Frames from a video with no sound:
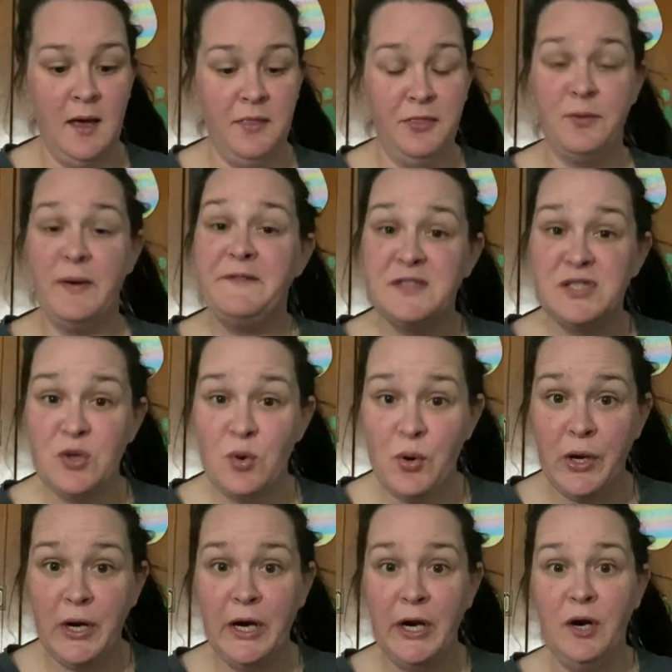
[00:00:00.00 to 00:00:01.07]
thrift
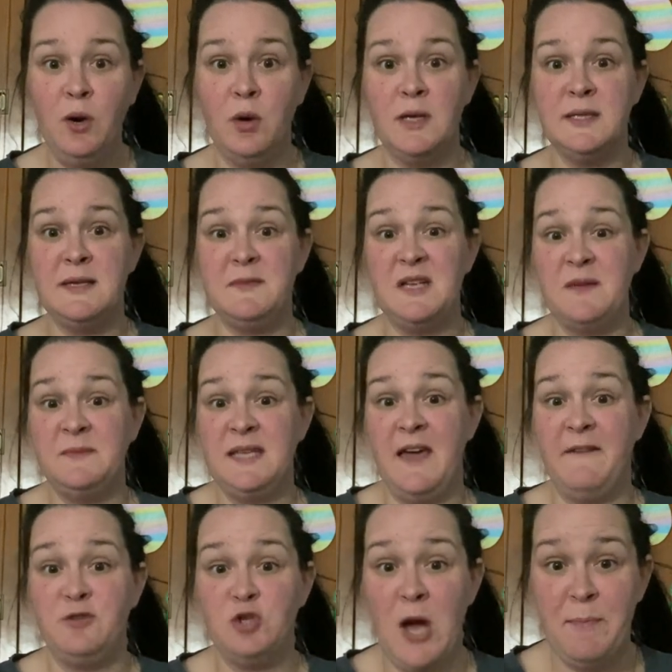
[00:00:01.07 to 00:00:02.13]
store, or sometimes they
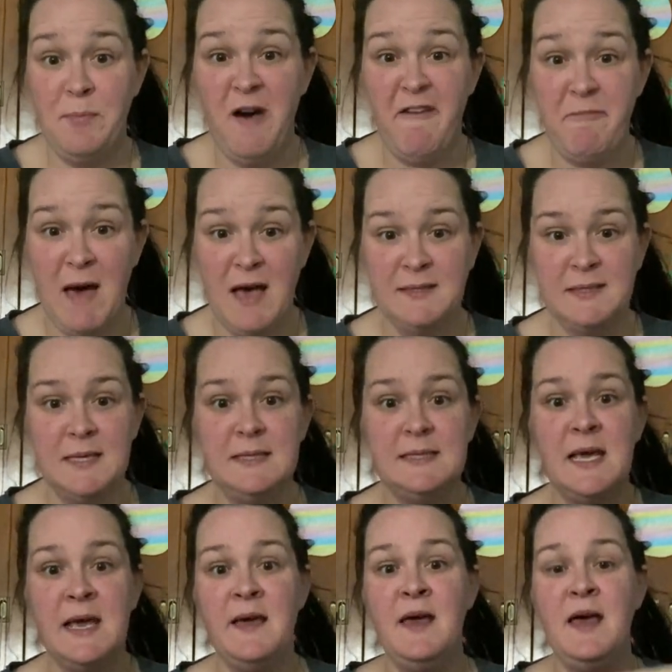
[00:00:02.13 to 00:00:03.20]
have drop-off boxes,
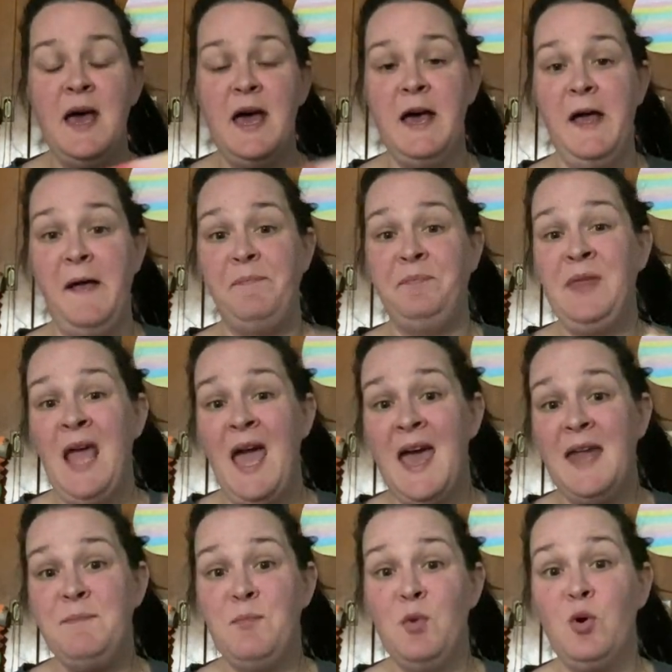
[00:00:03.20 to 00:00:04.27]

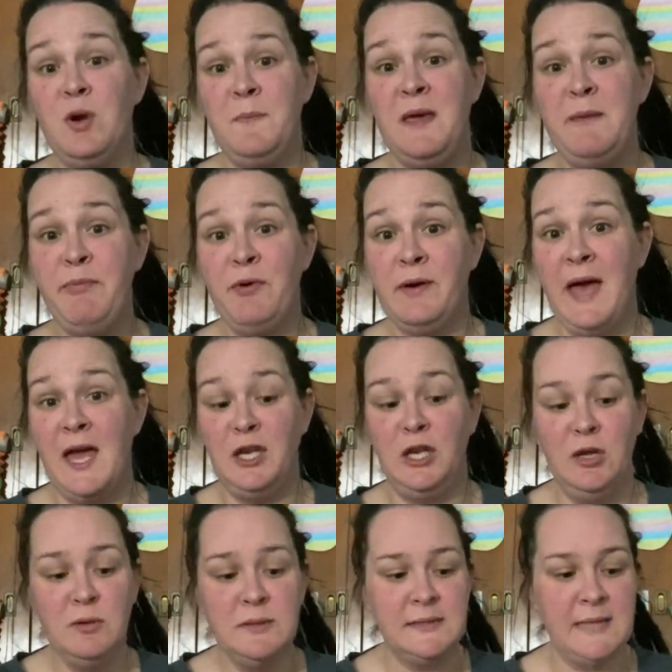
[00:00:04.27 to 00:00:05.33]
and more people can
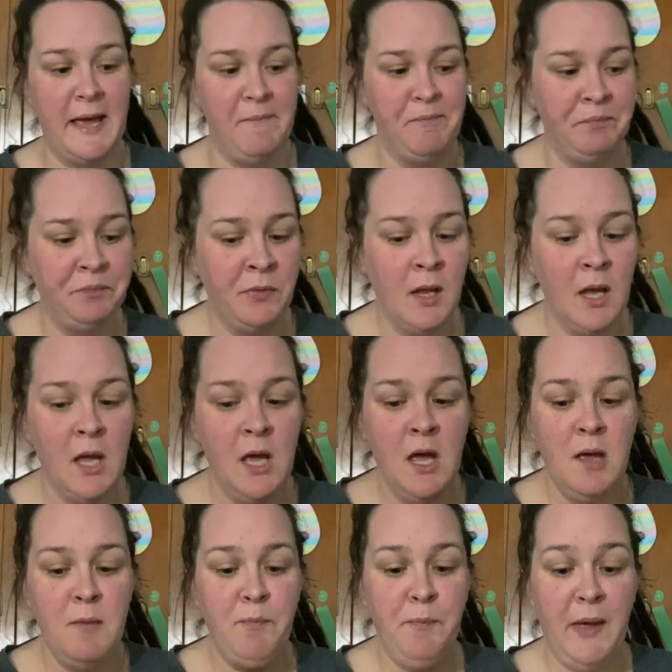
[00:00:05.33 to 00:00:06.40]
use them.
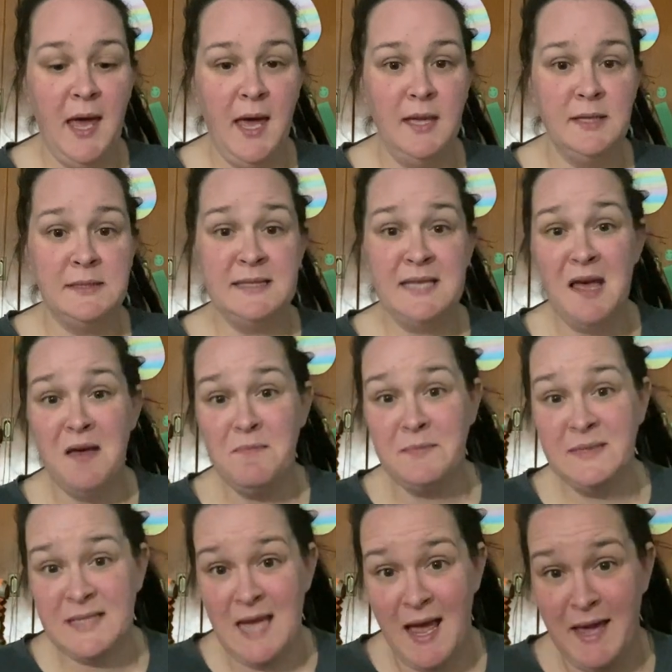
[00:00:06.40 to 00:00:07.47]
But
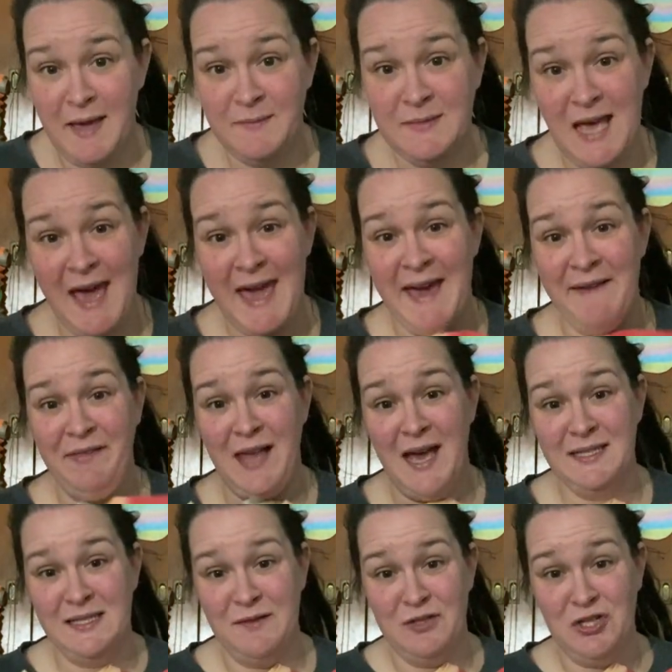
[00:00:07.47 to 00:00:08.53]
sometimes I have
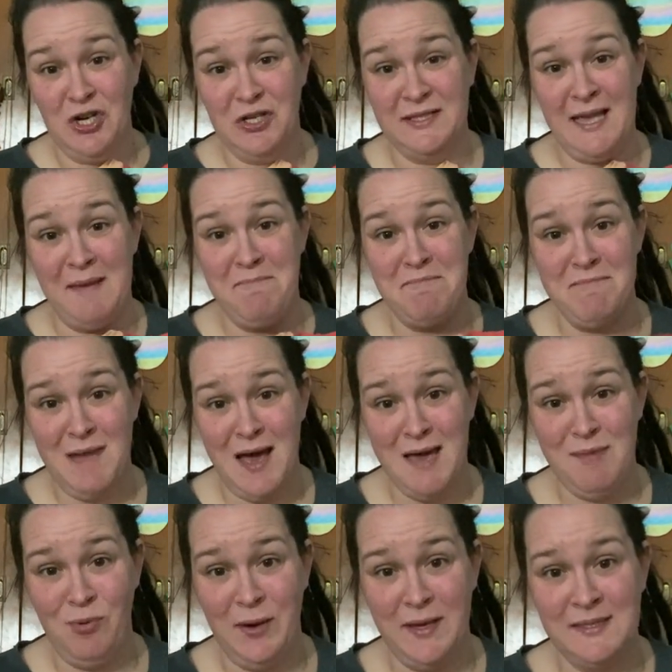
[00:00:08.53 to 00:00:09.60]
lots of shirts that my
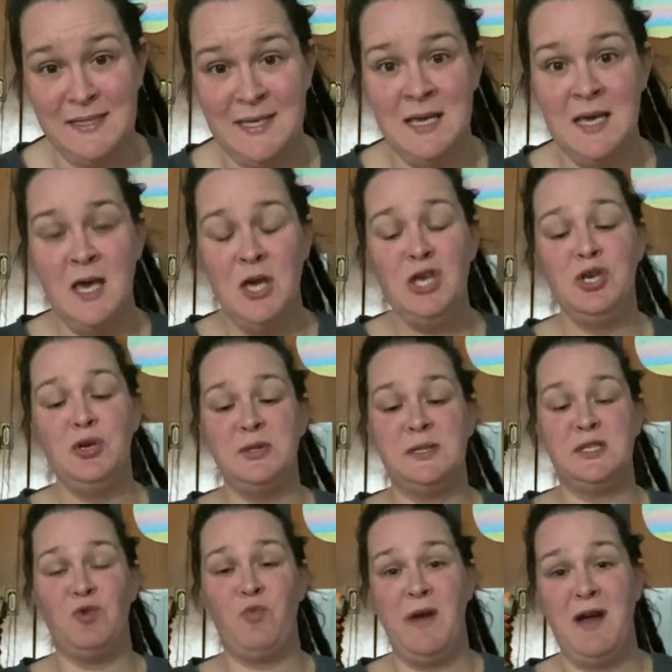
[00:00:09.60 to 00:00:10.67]
boys used
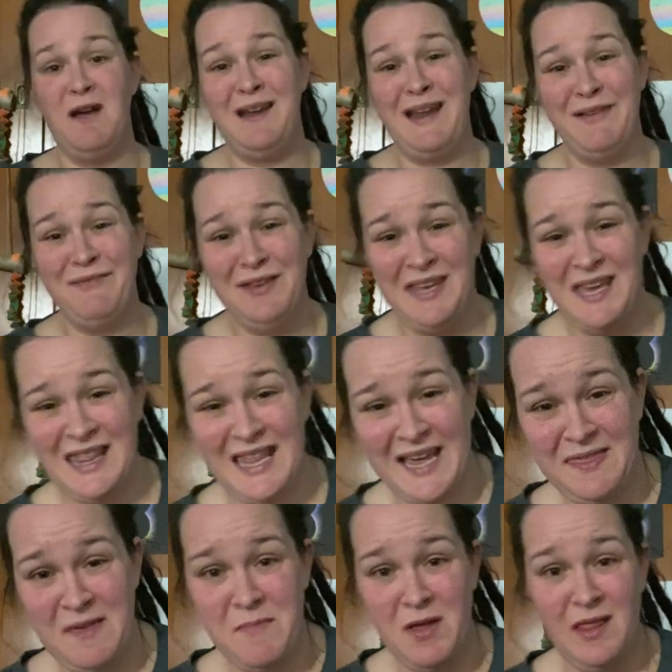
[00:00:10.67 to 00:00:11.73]
to wear and I really
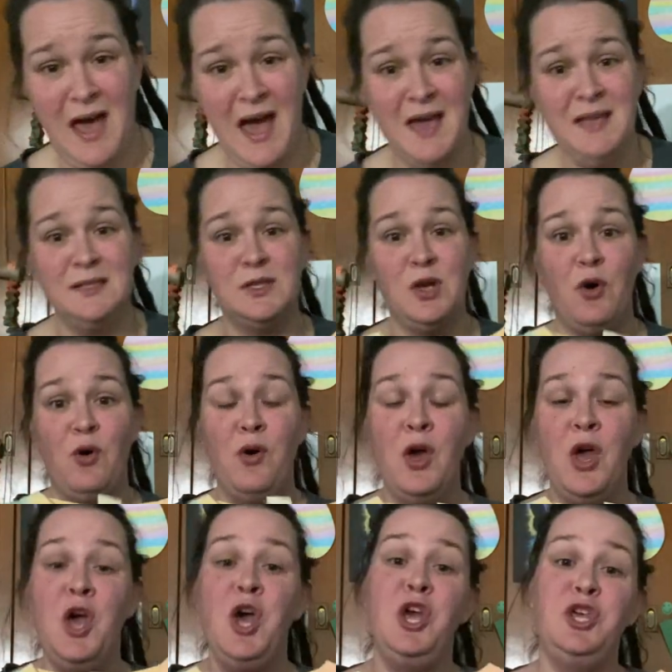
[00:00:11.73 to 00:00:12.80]
like them a lot. So
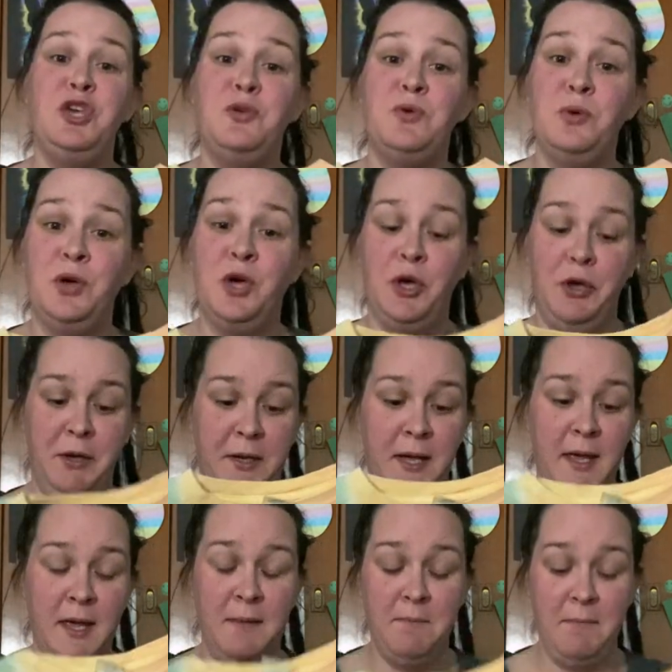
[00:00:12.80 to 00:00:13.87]
you could
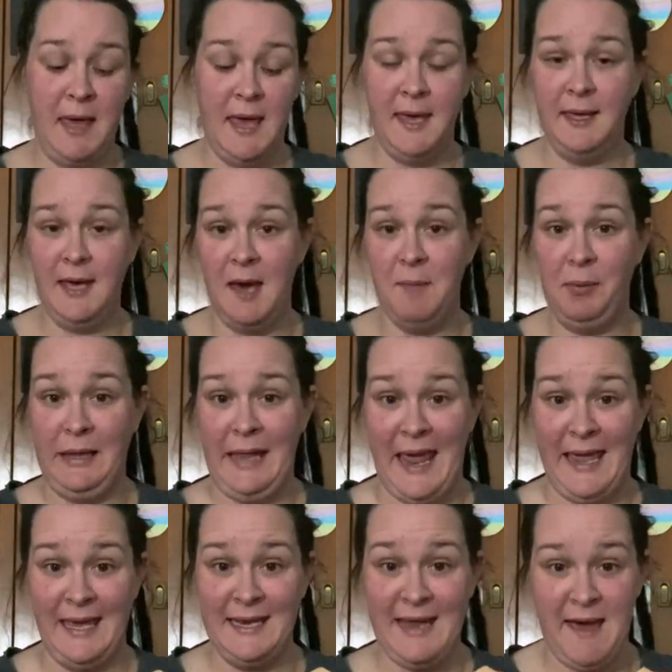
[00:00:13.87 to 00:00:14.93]
make a
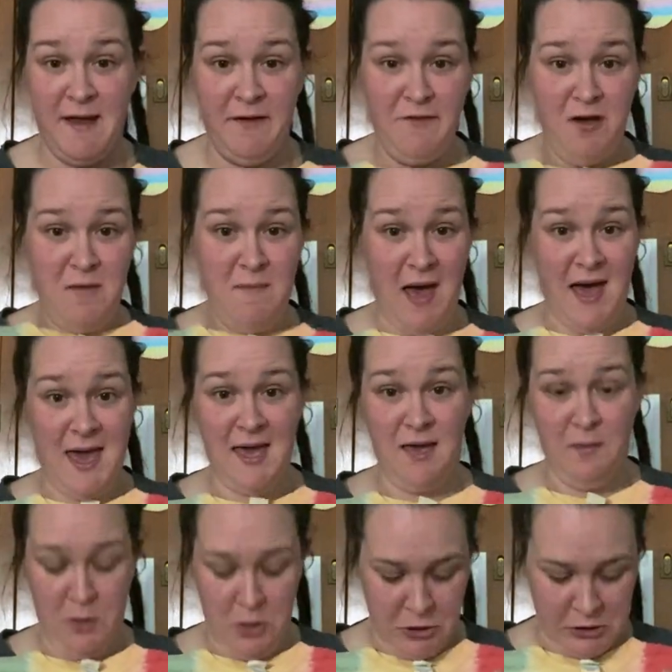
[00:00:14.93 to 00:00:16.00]
blanket out of them. I
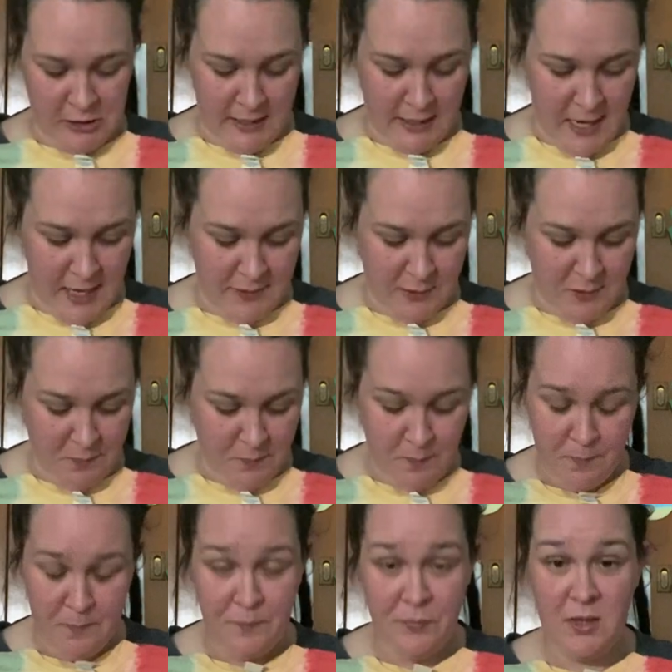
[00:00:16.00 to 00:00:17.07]
usually cut
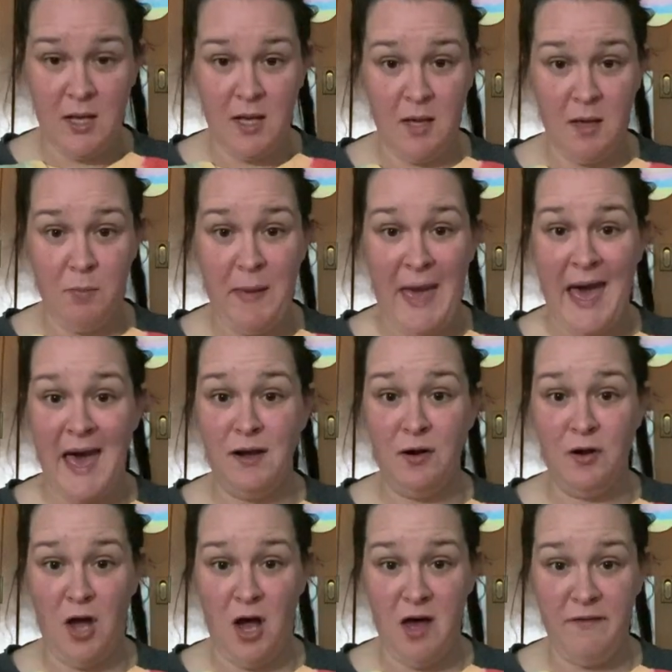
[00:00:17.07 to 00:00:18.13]
the
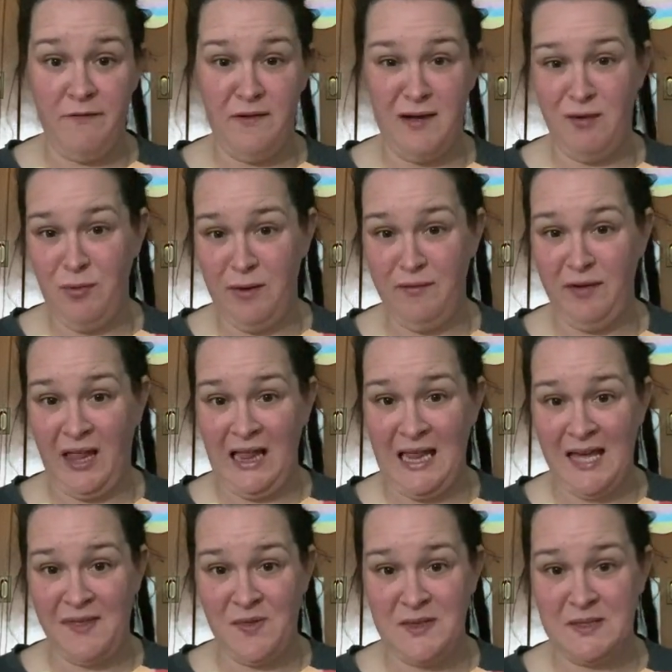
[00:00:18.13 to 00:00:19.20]
pattern off. We really
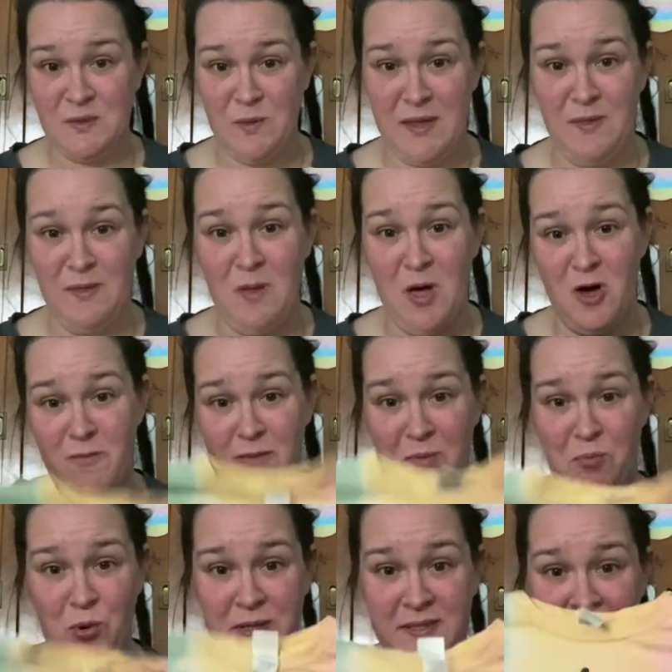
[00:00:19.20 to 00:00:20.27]
like this one. All my
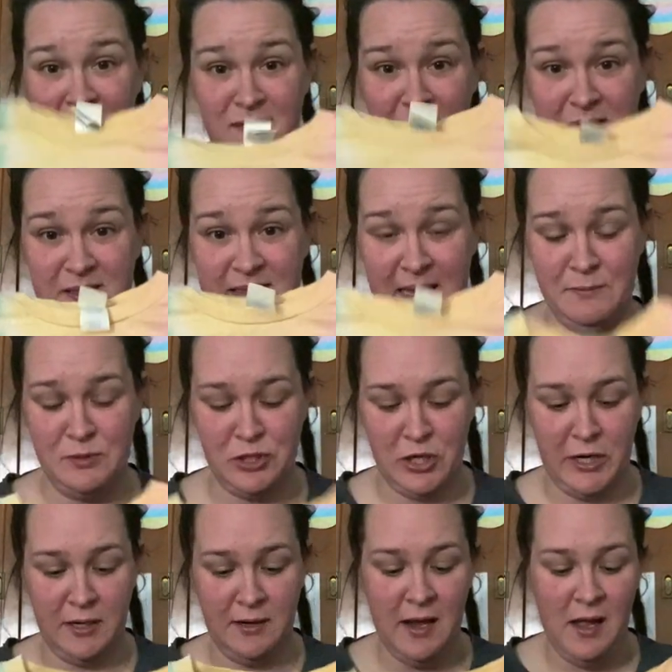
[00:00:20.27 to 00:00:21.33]
boys had the same
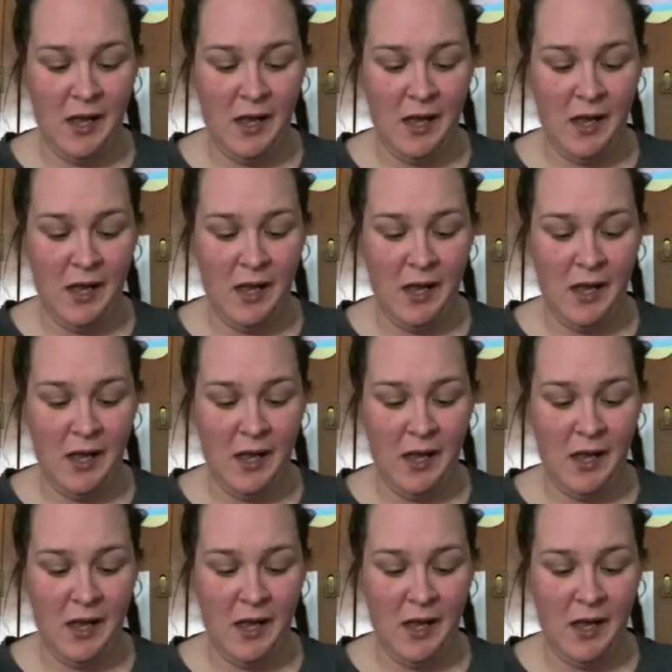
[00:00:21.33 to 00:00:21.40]
shirt,